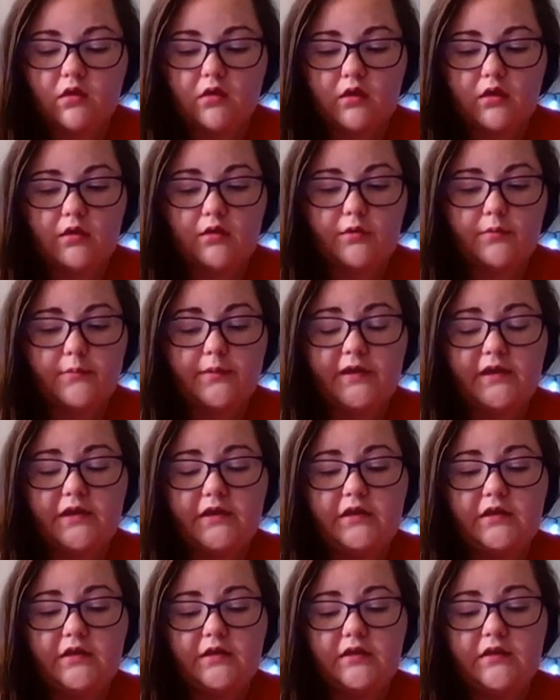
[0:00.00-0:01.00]
Um,
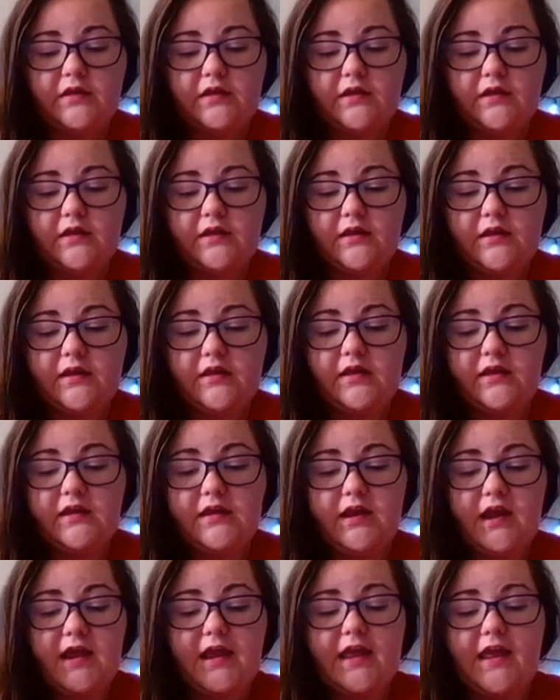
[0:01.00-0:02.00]

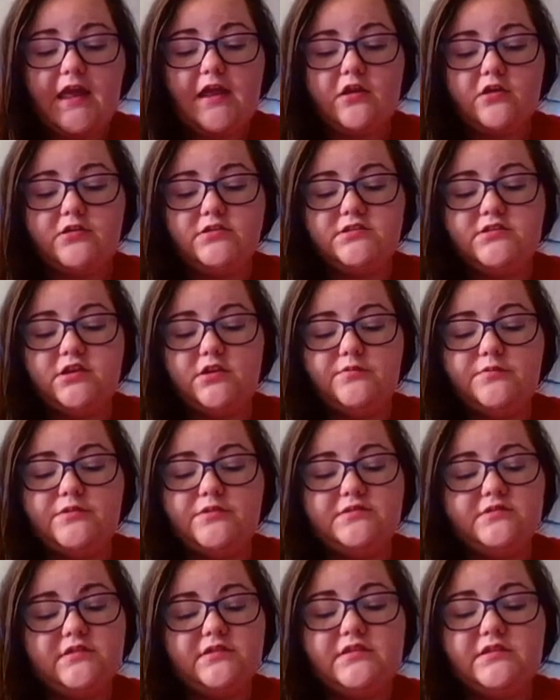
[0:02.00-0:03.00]
and I cannot stop
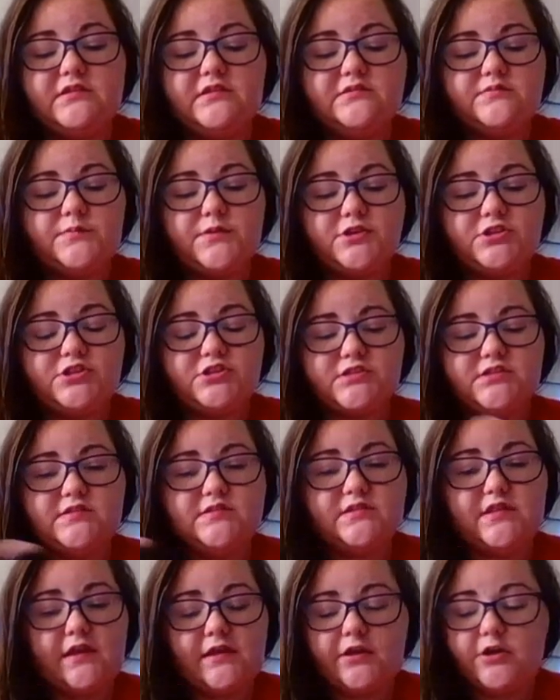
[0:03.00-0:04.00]
using these brushes.
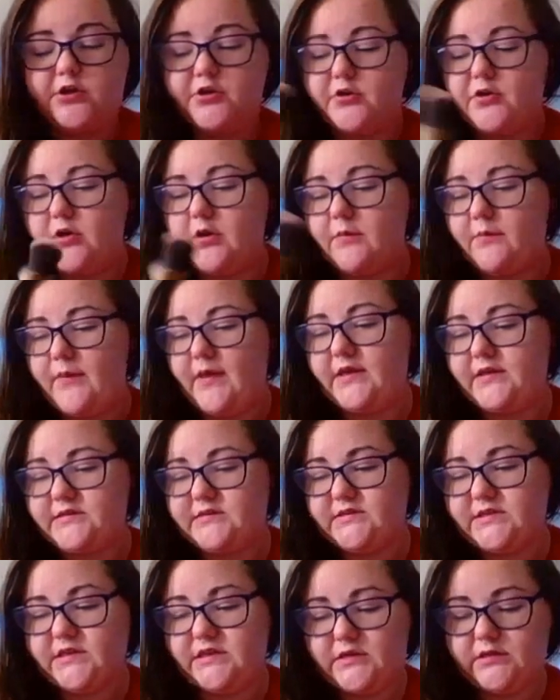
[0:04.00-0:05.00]
They're
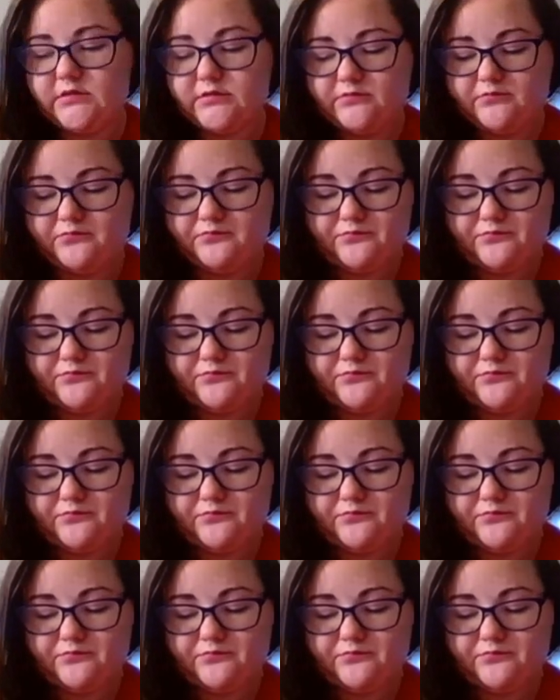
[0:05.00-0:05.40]
amazing.